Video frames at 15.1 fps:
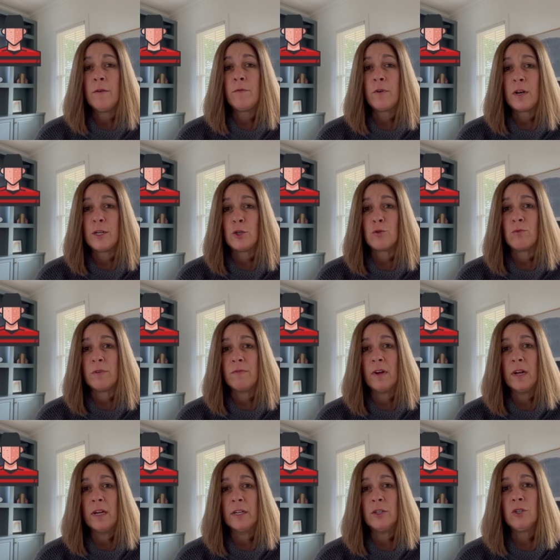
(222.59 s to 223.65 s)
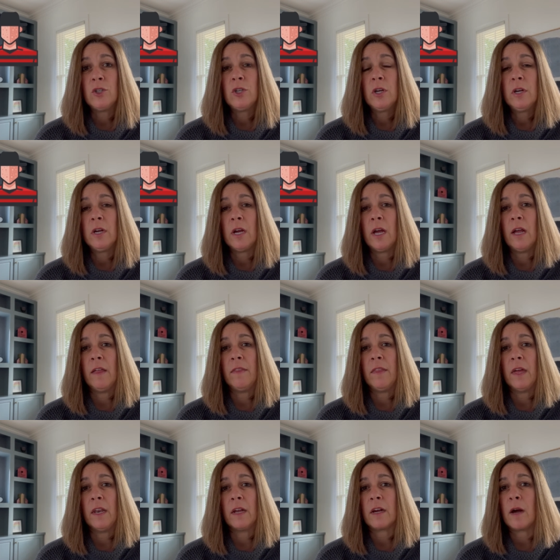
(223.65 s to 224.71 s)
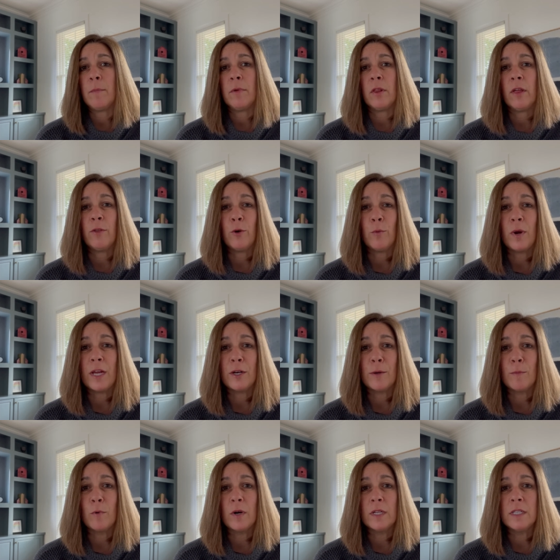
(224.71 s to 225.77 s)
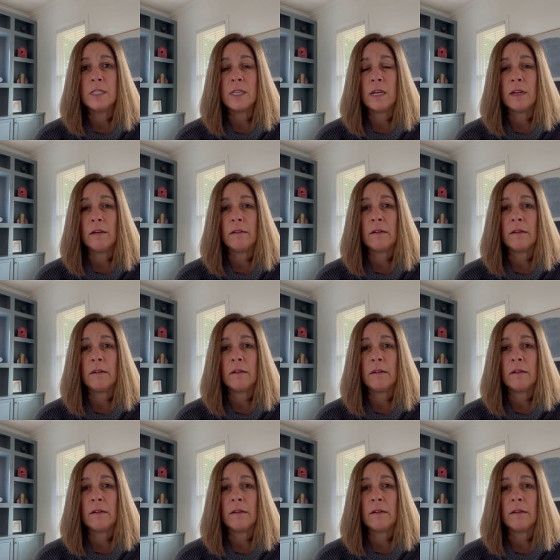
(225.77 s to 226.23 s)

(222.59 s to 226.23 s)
Freddy's Revenge, and then a couple other random ones that